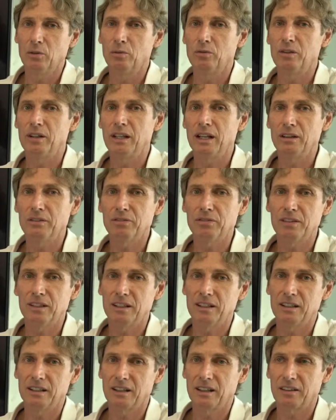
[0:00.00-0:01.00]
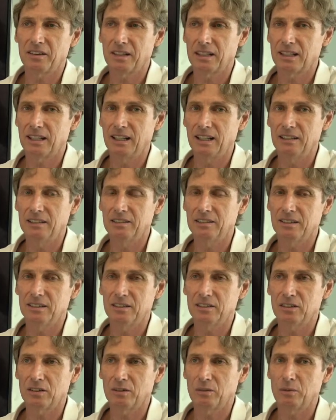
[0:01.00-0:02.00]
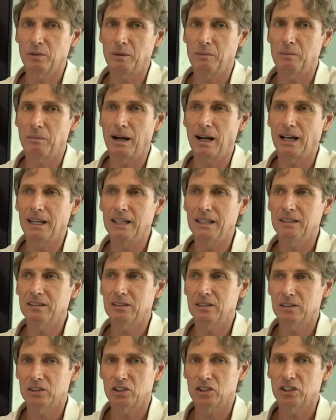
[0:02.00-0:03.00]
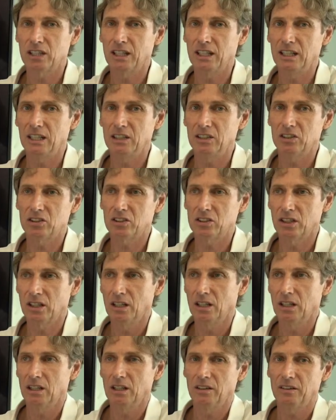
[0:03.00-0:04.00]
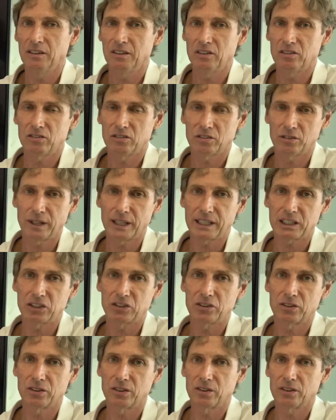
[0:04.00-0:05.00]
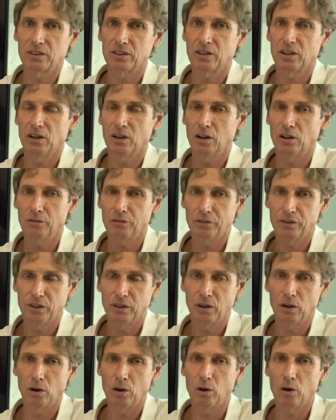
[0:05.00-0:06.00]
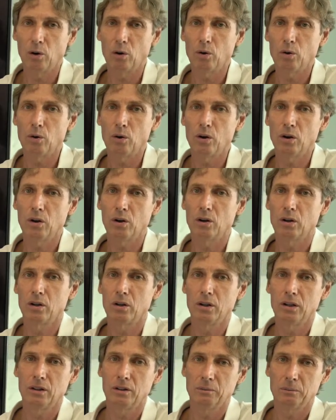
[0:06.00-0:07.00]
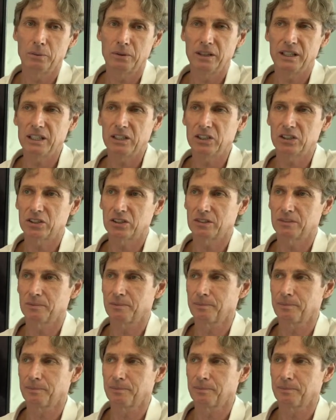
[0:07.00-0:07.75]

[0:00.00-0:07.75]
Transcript: we have seen in other cases we might change the structure of the whole bridge